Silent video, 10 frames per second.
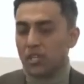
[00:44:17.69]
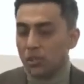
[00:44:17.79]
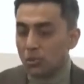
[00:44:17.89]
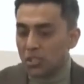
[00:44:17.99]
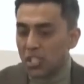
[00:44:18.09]

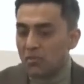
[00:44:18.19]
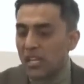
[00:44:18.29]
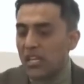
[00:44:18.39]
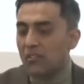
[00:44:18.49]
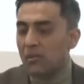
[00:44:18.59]
You see
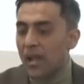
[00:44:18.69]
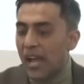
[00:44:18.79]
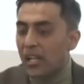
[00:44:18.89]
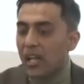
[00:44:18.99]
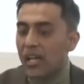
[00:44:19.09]
many of them
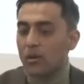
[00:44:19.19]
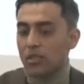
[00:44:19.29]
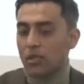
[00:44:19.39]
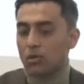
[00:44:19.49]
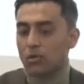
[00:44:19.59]
allying
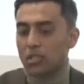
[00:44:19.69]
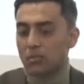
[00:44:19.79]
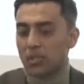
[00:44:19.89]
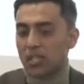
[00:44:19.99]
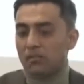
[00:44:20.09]
with those who
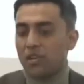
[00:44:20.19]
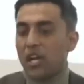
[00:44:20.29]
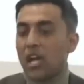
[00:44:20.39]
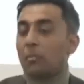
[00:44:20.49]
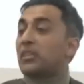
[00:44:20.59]
disbelieve.
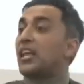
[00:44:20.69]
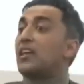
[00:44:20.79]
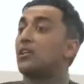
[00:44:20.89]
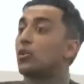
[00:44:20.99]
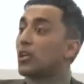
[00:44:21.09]
But
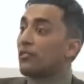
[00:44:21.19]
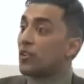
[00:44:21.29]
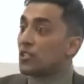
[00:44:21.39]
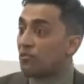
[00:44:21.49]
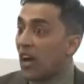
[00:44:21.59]
then look at
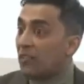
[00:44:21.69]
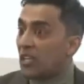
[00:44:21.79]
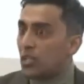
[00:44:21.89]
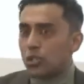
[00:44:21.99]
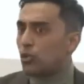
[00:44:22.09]
verse
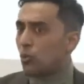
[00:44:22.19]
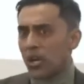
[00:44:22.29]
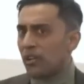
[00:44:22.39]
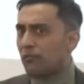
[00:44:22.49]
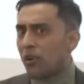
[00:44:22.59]
582. We're
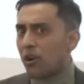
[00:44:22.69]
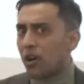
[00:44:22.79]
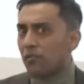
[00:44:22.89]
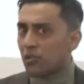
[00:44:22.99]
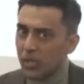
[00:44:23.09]
not far
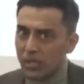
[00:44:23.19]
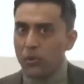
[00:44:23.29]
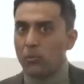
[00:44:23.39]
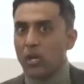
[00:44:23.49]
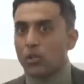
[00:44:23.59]
off. So we, if
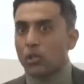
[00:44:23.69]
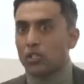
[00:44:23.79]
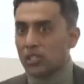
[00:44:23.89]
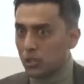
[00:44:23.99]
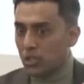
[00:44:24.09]
we want to look,
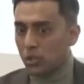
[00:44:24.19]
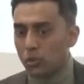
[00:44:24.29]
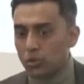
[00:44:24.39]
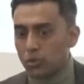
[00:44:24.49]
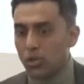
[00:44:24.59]
let's look at the
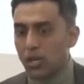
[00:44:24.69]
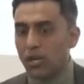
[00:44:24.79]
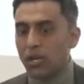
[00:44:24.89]
whole surah.